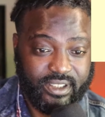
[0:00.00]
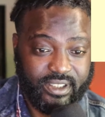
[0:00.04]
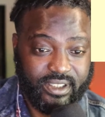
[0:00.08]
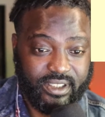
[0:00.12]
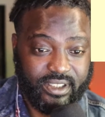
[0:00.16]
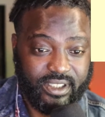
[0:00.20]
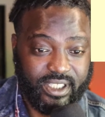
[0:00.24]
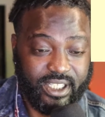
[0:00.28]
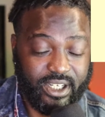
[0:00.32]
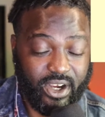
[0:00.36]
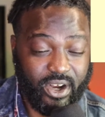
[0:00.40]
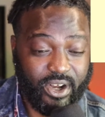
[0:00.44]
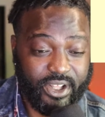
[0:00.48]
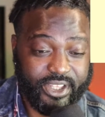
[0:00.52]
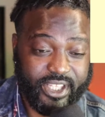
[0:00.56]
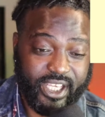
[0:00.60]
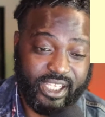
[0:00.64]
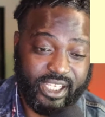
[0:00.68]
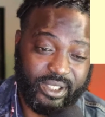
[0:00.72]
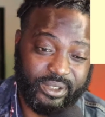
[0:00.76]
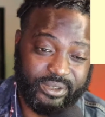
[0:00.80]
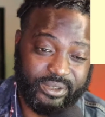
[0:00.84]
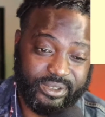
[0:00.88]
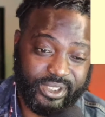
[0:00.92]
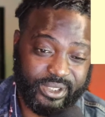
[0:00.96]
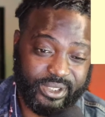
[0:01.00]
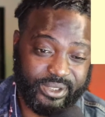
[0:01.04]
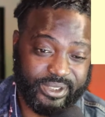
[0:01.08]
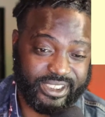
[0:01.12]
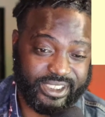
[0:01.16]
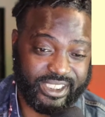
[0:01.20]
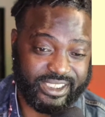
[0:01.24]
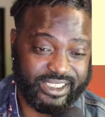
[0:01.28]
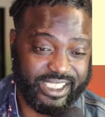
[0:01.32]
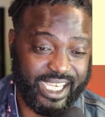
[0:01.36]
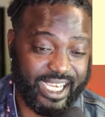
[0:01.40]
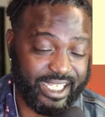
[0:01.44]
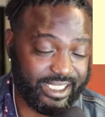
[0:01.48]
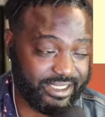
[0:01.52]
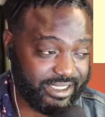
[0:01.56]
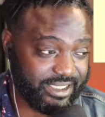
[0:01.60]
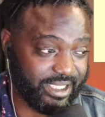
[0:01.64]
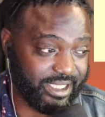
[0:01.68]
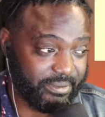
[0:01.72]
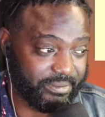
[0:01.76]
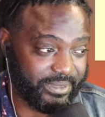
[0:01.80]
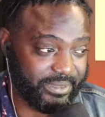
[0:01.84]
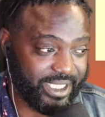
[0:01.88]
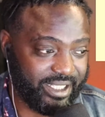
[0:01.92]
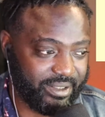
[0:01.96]
And all they gonna do is attack
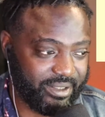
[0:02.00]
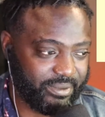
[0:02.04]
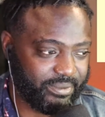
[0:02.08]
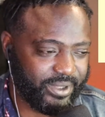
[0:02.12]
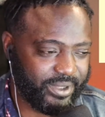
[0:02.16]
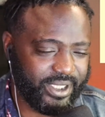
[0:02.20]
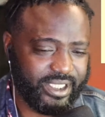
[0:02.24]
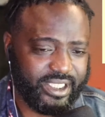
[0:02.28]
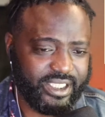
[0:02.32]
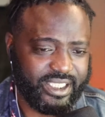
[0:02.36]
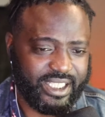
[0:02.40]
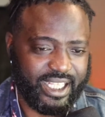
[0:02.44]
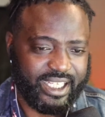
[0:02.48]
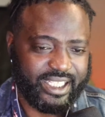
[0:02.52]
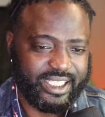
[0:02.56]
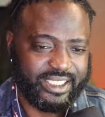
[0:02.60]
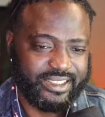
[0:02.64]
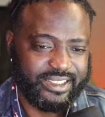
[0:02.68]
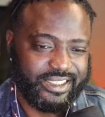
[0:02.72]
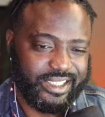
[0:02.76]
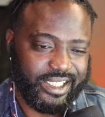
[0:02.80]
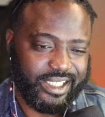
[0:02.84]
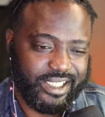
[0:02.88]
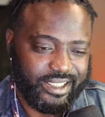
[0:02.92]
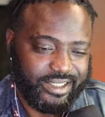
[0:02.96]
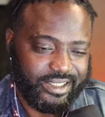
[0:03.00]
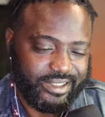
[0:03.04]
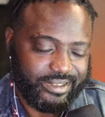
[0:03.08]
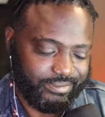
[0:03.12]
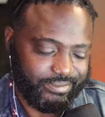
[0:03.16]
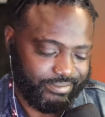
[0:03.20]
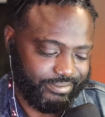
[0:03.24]
something that really, like I said,